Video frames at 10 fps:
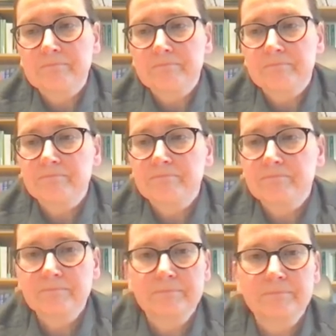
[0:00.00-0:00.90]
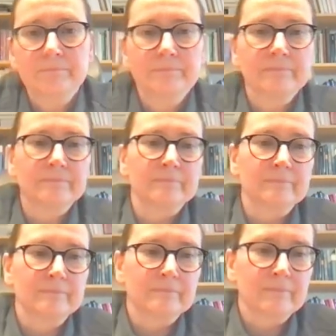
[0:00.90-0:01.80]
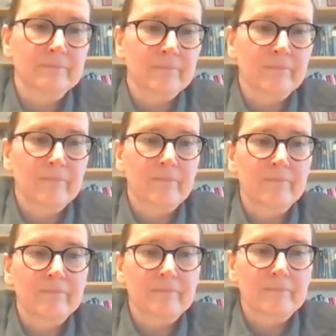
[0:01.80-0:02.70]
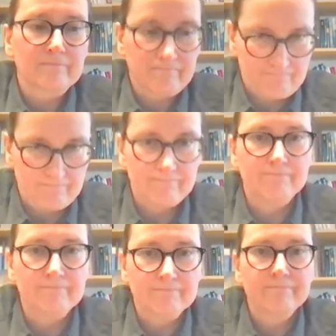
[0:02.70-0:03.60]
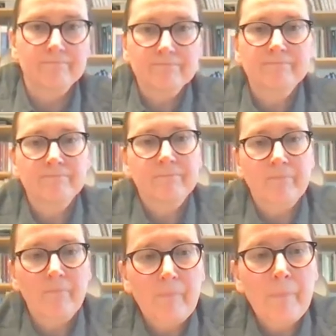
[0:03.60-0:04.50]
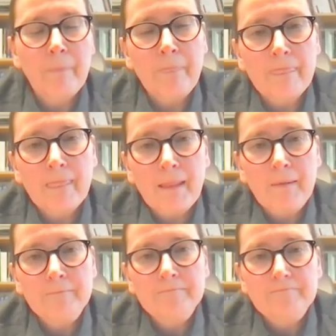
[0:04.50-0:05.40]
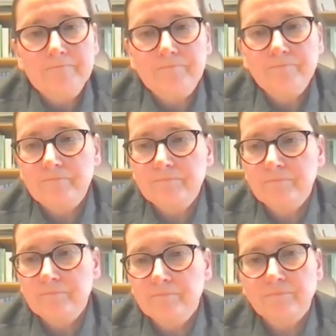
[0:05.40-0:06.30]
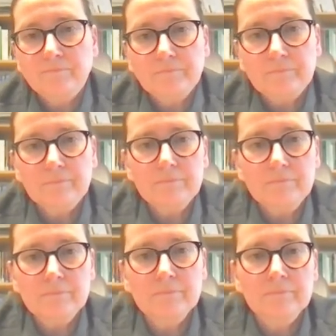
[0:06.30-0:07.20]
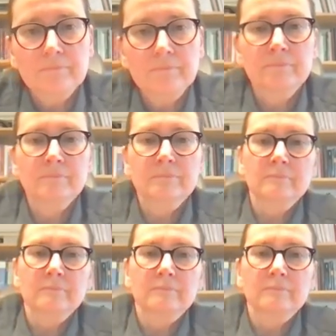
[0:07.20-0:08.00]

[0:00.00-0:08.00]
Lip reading: (not speaking)